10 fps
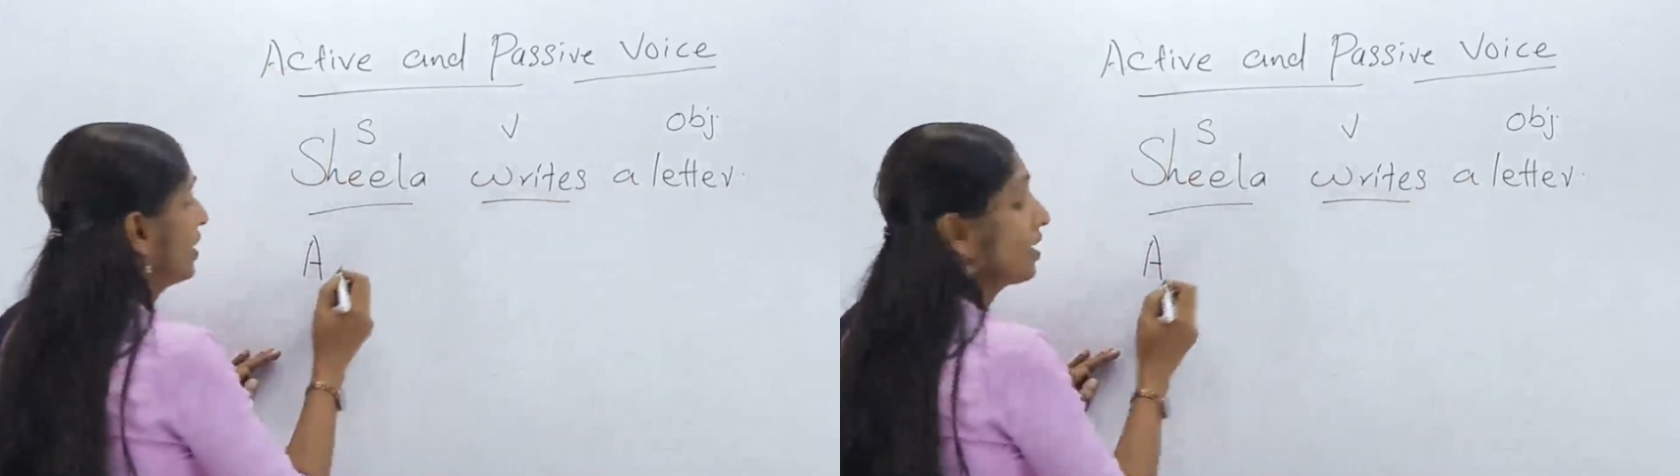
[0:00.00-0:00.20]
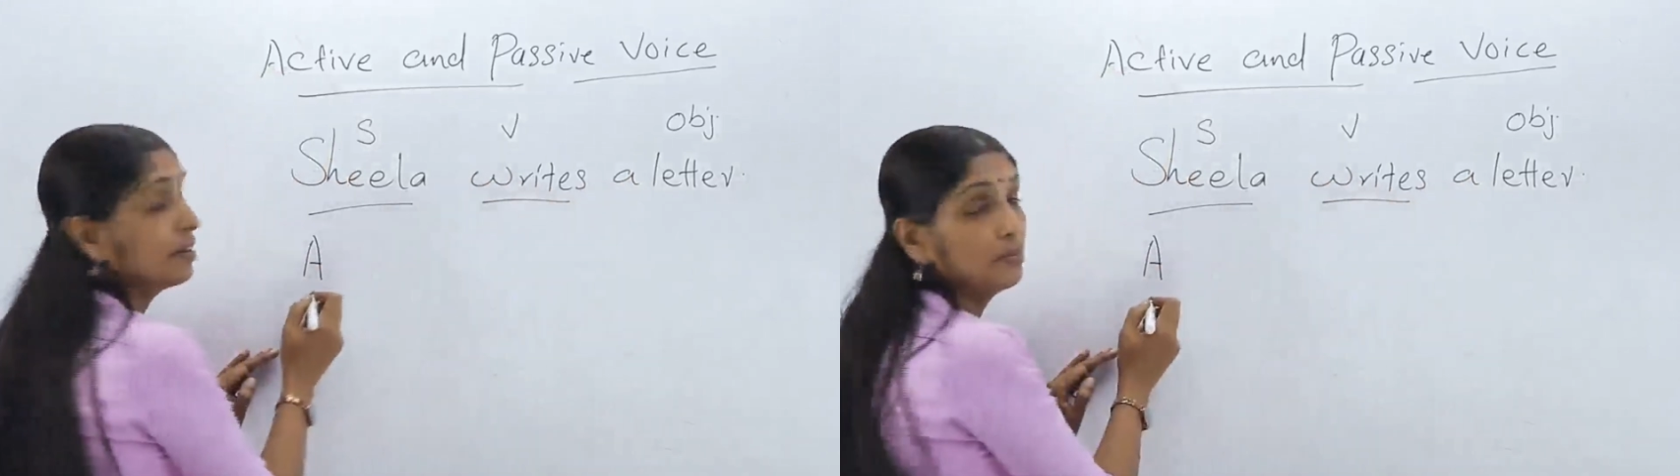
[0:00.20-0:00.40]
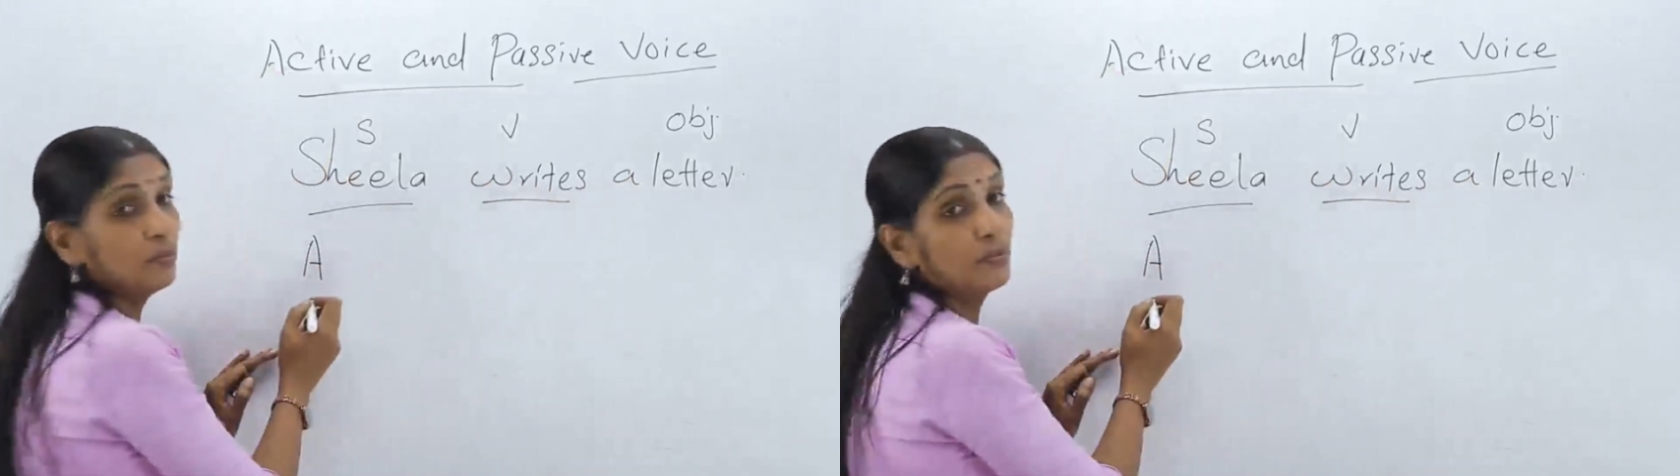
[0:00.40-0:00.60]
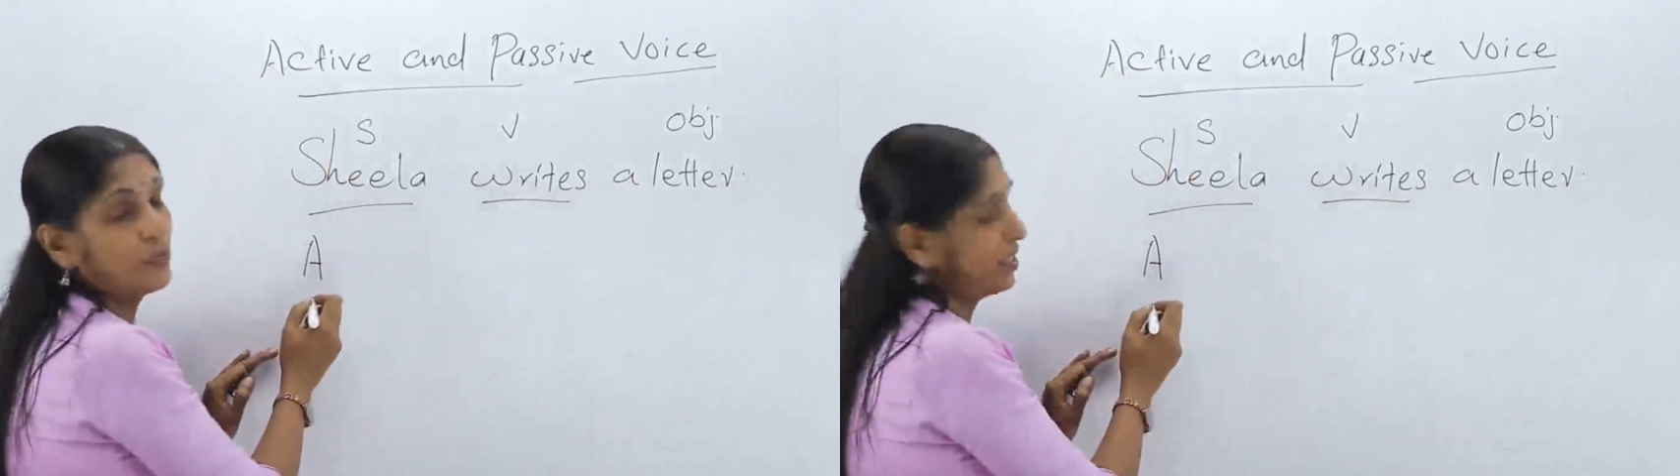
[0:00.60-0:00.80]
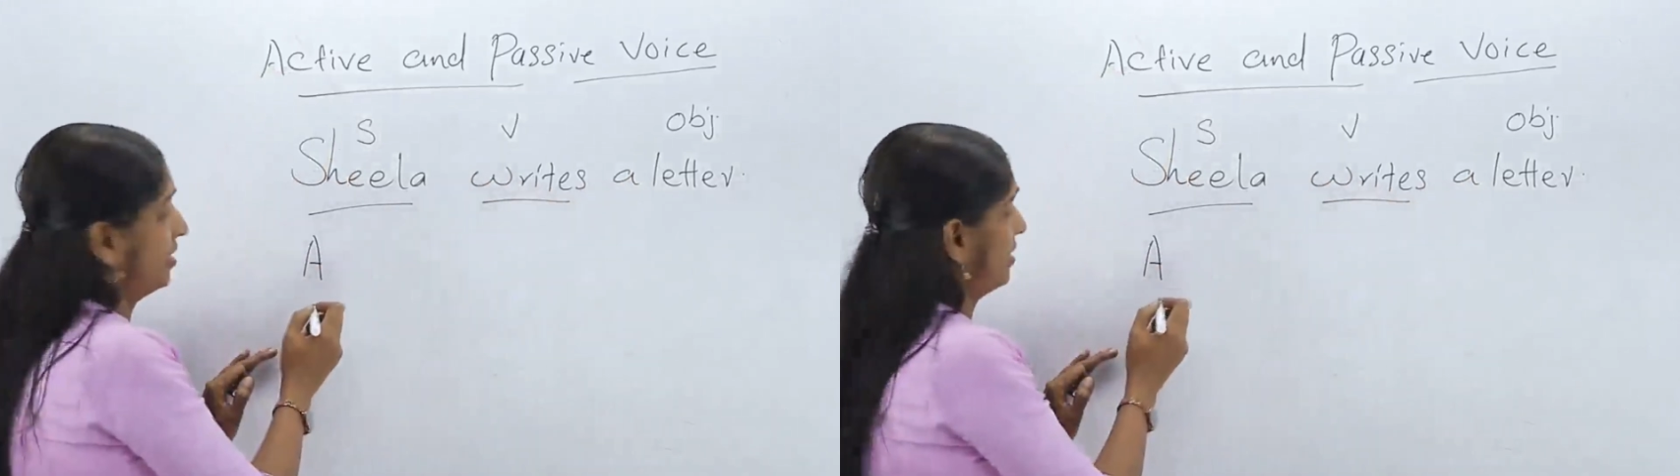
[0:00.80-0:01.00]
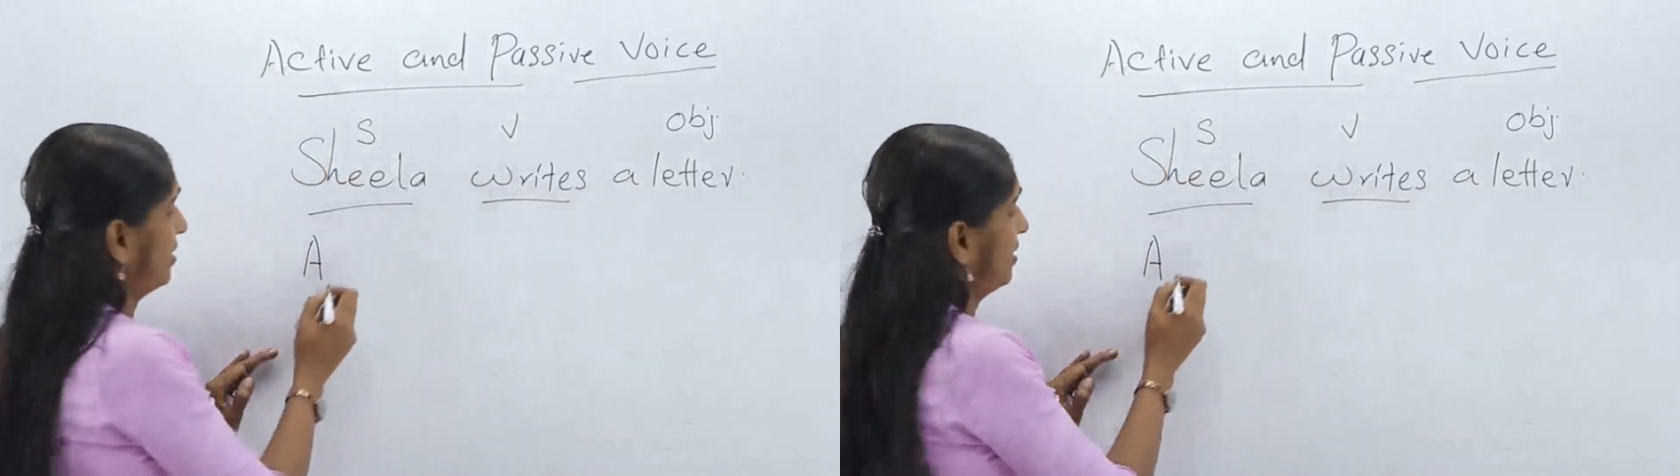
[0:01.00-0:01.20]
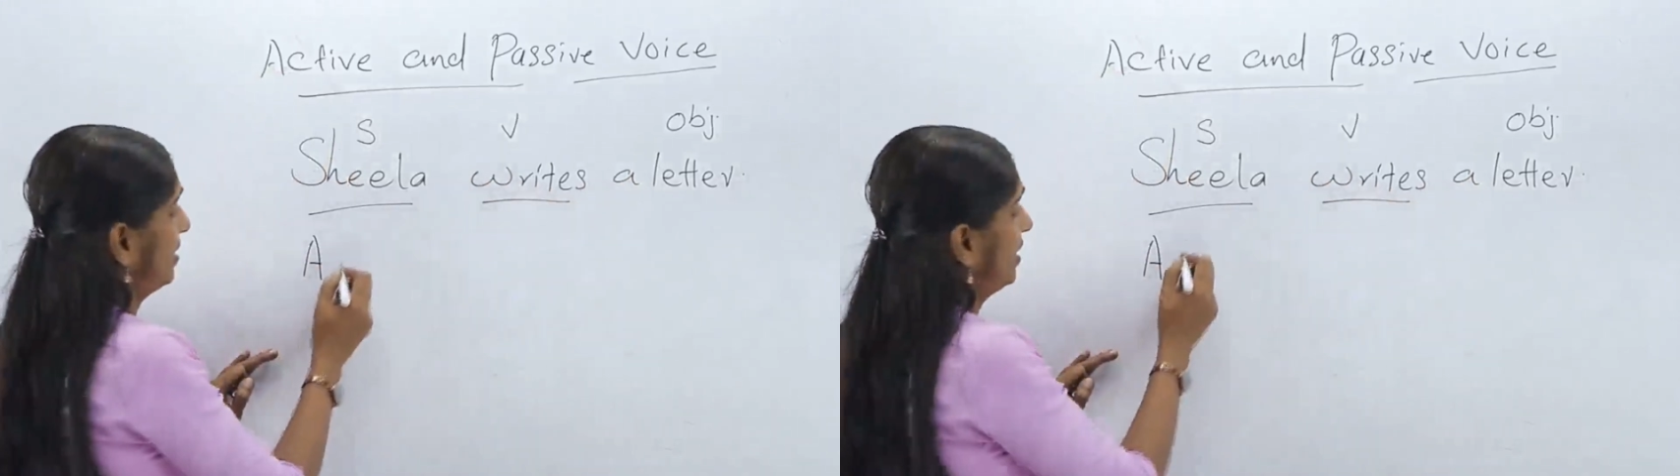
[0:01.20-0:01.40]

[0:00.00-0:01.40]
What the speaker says: come first.